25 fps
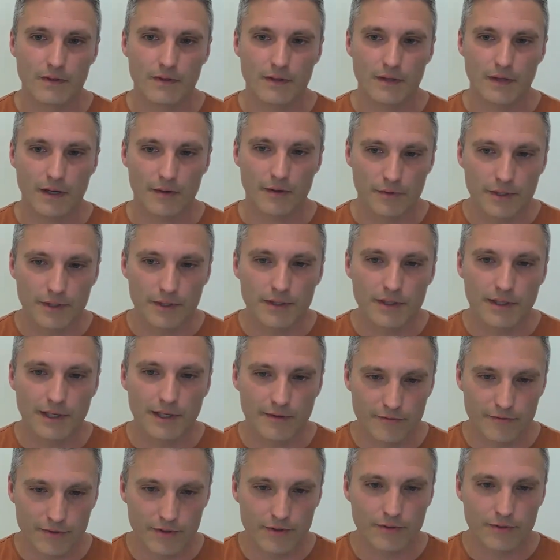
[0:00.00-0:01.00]
I
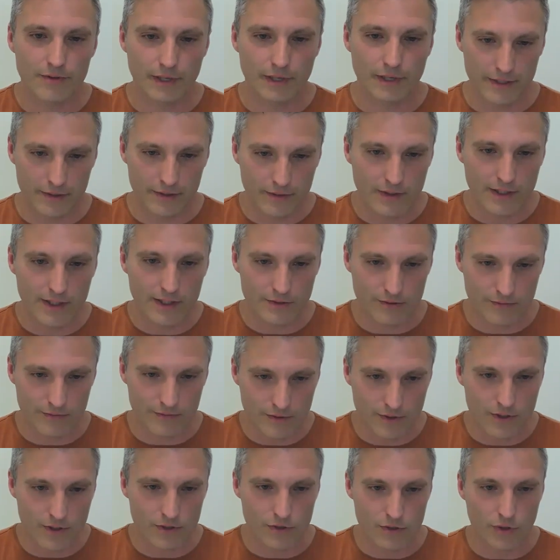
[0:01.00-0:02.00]
know that's a
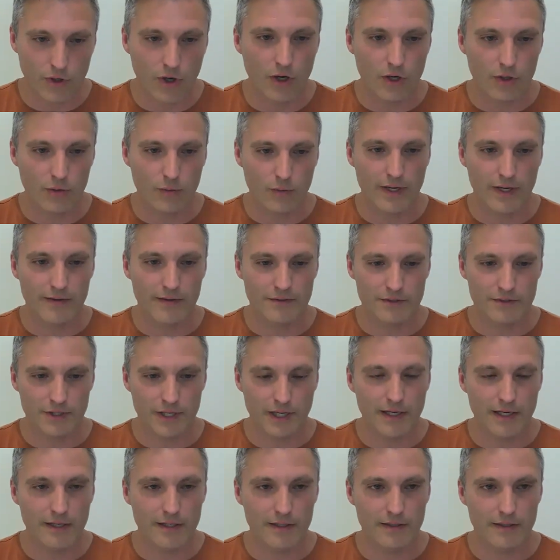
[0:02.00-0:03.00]
very strong way of
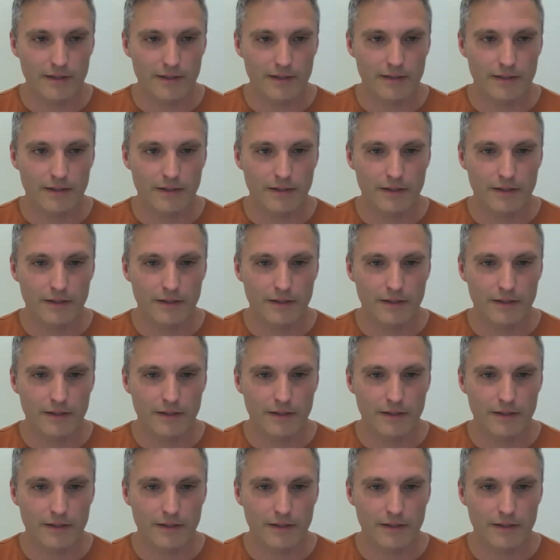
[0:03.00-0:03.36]
stating it.